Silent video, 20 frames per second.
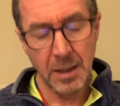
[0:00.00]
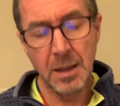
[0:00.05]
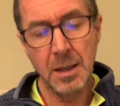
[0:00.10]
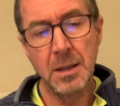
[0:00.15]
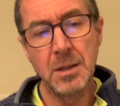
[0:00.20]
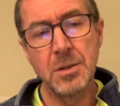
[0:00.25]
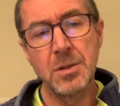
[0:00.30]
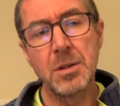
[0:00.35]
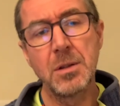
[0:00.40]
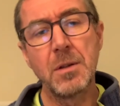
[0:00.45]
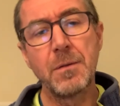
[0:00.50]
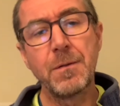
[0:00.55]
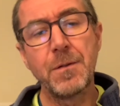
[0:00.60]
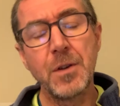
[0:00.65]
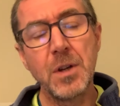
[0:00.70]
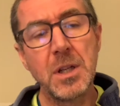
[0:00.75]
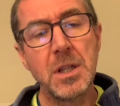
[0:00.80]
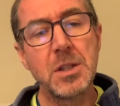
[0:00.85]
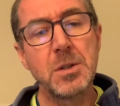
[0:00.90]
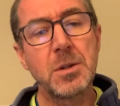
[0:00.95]
So the
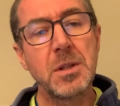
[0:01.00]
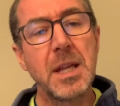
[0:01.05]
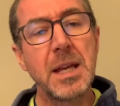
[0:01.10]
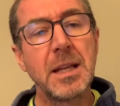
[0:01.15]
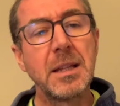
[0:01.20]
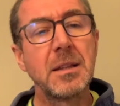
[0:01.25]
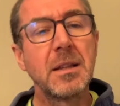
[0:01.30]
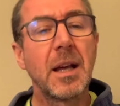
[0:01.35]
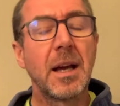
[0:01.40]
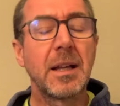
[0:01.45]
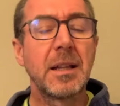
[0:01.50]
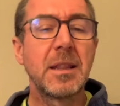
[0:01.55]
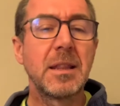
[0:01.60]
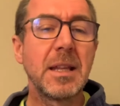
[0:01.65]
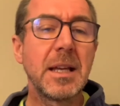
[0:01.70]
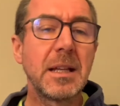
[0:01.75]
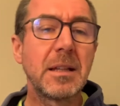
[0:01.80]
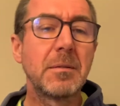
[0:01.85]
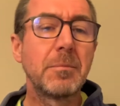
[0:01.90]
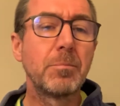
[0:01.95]
first thing that I
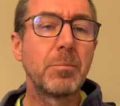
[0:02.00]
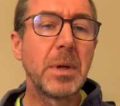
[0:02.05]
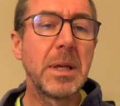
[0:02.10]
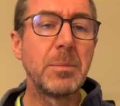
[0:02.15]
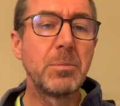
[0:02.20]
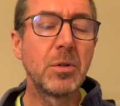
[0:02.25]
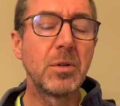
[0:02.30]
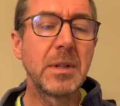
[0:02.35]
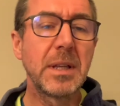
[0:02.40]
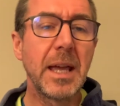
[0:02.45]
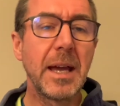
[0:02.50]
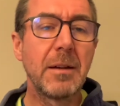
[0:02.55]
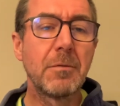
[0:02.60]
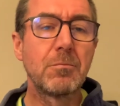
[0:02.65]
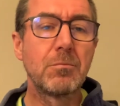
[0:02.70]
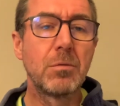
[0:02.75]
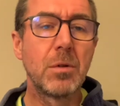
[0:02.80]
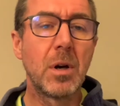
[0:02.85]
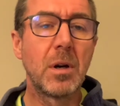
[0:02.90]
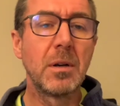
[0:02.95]
think people get
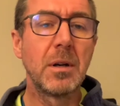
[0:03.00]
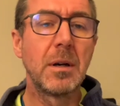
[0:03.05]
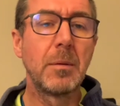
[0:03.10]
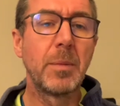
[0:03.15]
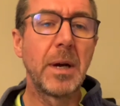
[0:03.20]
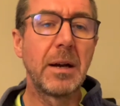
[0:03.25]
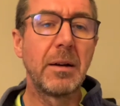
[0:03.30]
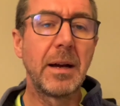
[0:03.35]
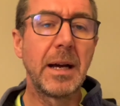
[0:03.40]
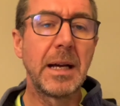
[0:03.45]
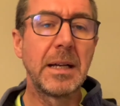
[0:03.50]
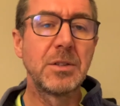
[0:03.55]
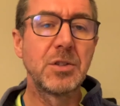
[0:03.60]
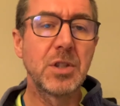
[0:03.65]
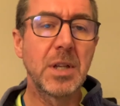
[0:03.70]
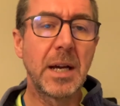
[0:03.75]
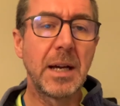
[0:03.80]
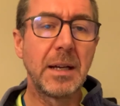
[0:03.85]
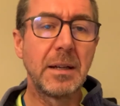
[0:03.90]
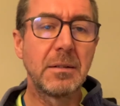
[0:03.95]
wrong about
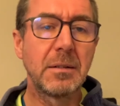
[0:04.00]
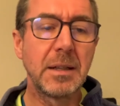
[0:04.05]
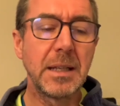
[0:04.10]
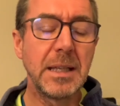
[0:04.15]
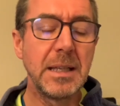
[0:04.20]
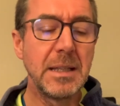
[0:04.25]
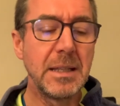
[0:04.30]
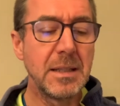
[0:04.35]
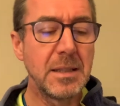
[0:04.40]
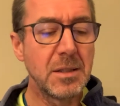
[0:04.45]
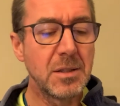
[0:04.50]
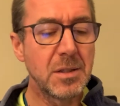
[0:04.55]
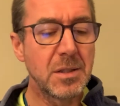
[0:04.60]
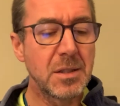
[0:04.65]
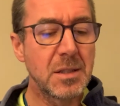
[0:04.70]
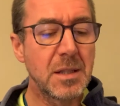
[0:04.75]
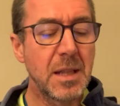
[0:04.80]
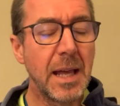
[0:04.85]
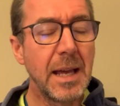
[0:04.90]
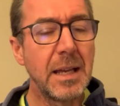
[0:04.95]
Agile
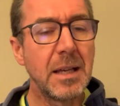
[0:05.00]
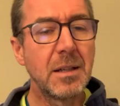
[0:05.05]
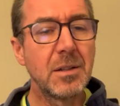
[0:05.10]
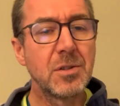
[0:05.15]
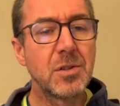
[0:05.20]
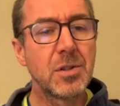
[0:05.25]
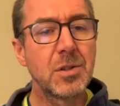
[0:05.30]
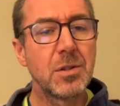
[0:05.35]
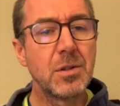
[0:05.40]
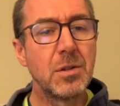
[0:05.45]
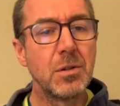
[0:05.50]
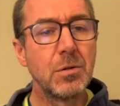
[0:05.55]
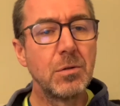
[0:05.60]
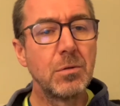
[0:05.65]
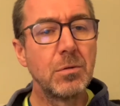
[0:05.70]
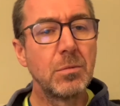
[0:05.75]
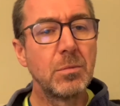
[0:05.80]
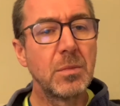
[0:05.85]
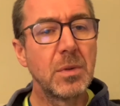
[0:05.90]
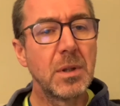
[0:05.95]
is they
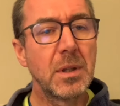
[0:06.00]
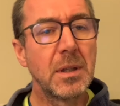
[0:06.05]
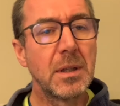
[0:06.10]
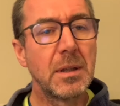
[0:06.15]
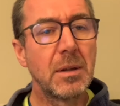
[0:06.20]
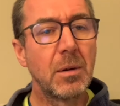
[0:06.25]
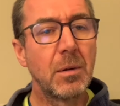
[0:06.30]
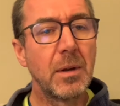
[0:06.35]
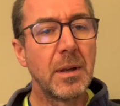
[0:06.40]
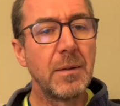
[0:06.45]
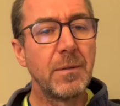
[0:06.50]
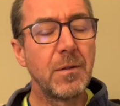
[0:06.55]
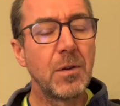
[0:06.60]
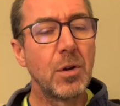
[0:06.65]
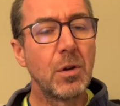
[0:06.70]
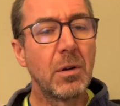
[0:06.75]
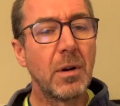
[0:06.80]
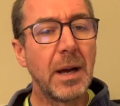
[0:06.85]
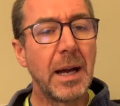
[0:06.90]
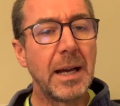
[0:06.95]
assume that if
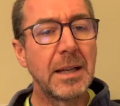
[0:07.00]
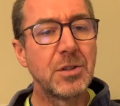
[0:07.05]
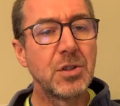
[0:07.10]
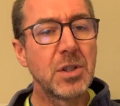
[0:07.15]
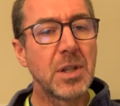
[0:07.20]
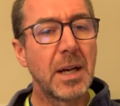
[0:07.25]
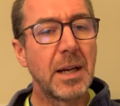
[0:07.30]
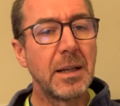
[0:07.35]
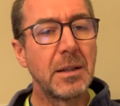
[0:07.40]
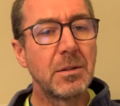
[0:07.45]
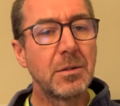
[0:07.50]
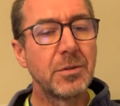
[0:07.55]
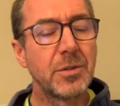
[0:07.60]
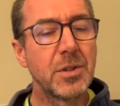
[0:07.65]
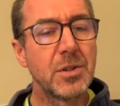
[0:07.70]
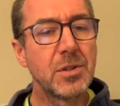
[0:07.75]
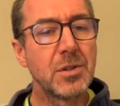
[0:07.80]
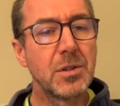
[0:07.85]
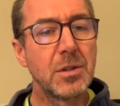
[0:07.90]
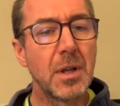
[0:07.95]
you're Agile,
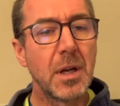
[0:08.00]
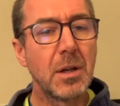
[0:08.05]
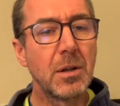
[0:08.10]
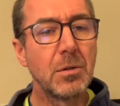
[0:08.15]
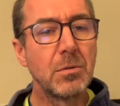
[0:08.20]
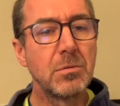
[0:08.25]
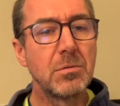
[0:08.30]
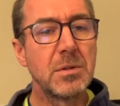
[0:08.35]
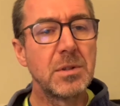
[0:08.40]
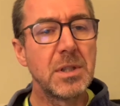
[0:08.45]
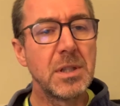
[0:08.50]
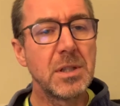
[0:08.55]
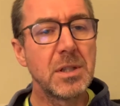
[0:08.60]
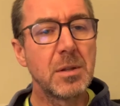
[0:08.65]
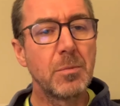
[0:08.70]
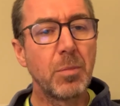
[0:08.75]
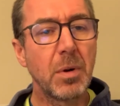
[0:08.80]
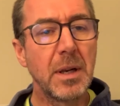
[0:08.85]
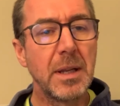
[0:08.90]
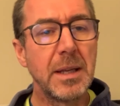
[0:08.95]
there's no
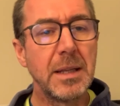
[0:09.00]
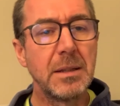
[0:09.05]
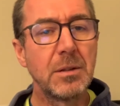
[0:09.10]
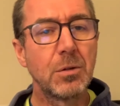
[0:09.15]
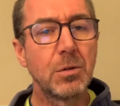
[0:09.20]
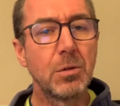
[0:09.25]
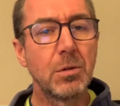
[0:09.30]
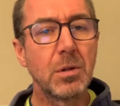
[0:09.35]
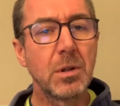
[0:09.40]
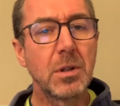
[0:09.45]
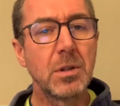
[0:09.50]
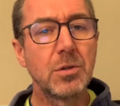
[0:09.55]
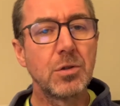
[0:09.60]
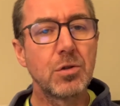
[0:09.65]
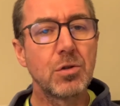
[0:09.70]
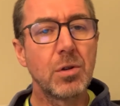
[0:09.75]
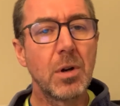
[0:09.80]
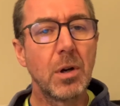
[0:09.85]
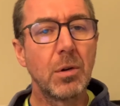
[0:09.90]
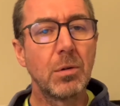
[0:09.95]
discipline or
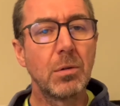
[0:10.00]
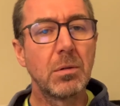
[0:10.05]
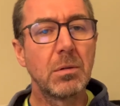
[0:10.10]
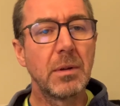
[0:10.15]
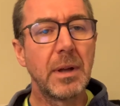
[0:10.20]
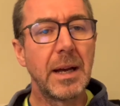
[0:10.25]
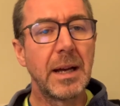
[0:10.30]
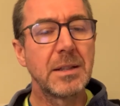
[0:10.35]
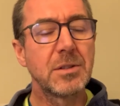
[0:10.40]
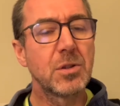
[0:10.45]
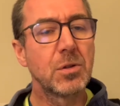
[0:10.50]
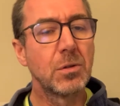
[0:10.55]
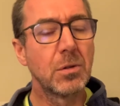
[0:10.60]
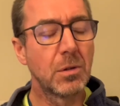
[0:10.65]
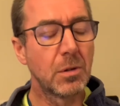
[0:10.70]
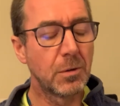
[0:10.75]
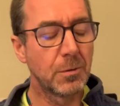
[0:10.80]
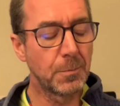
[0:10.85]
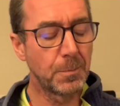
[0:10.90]
control at all.